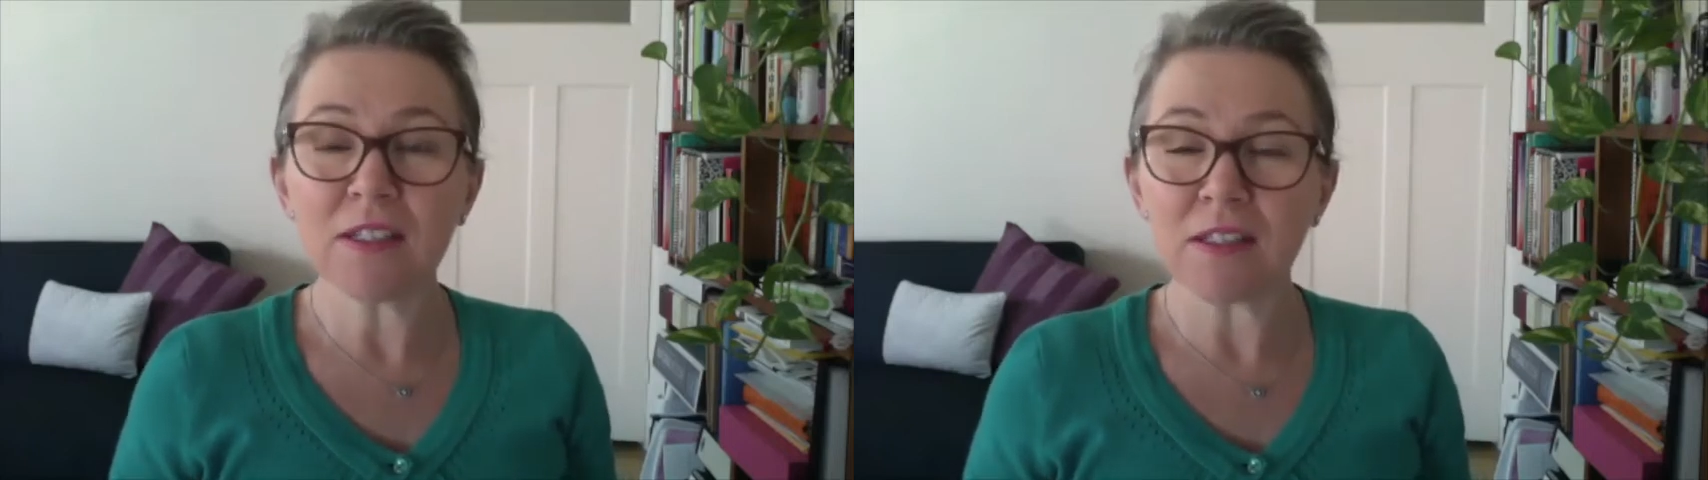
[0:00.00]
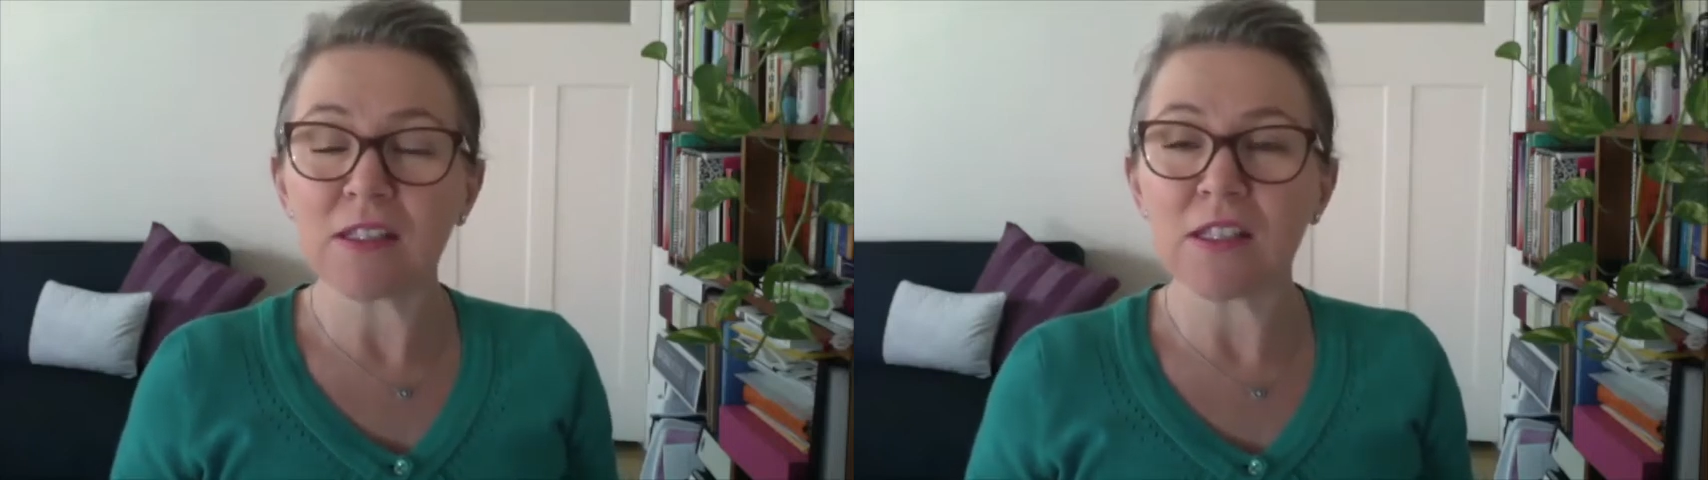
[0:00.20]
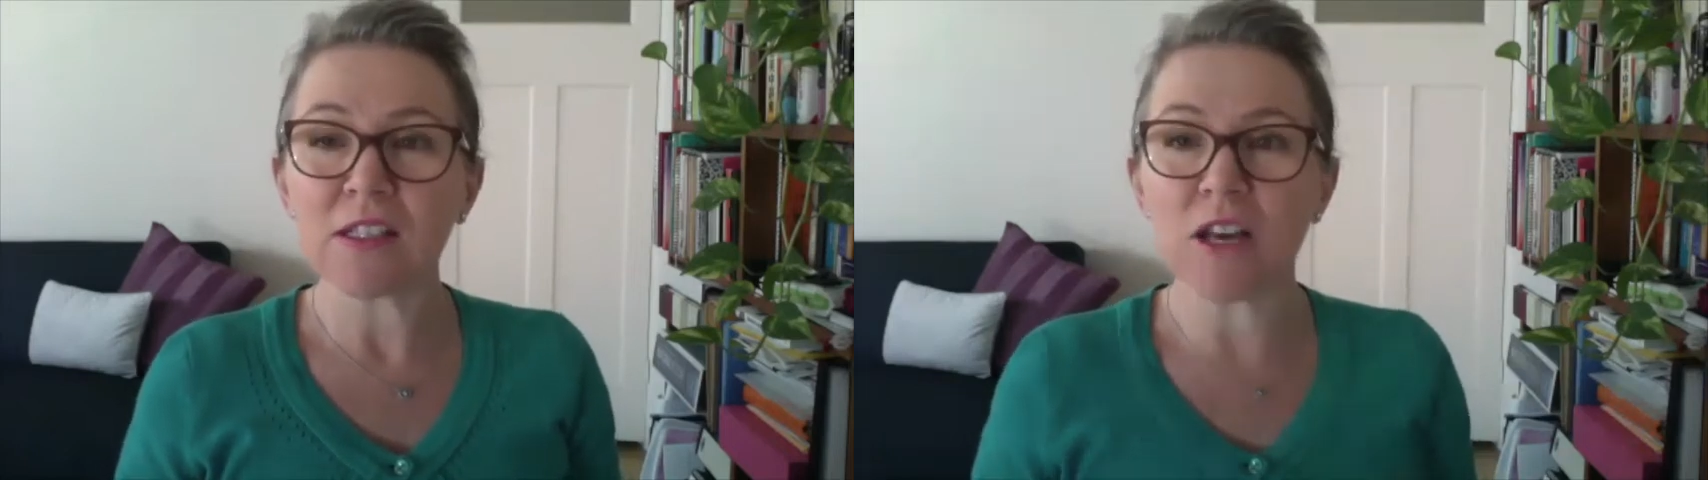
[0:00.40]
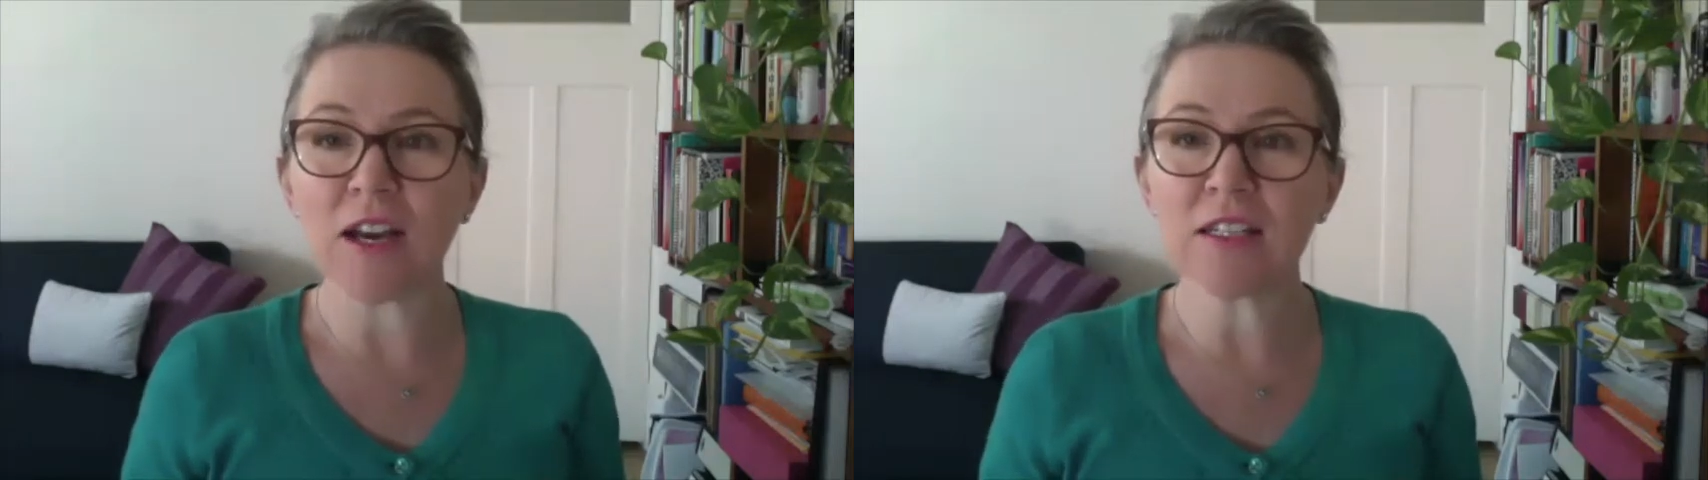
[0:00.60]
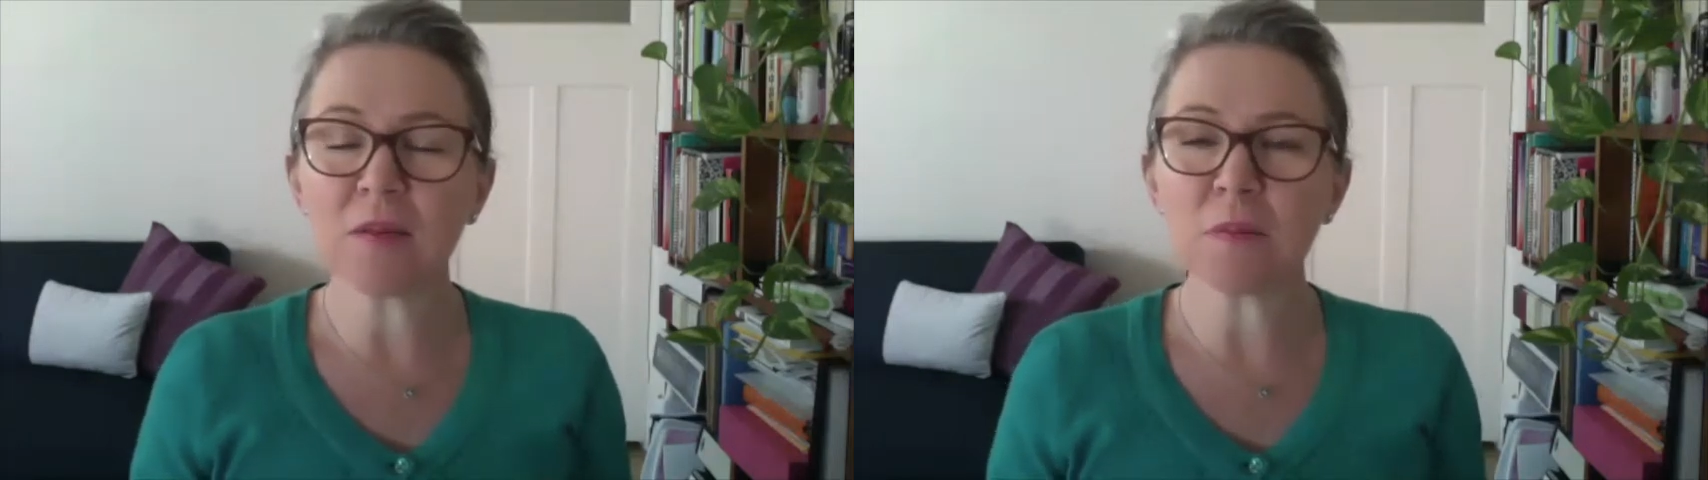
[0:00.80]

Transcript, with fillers: in society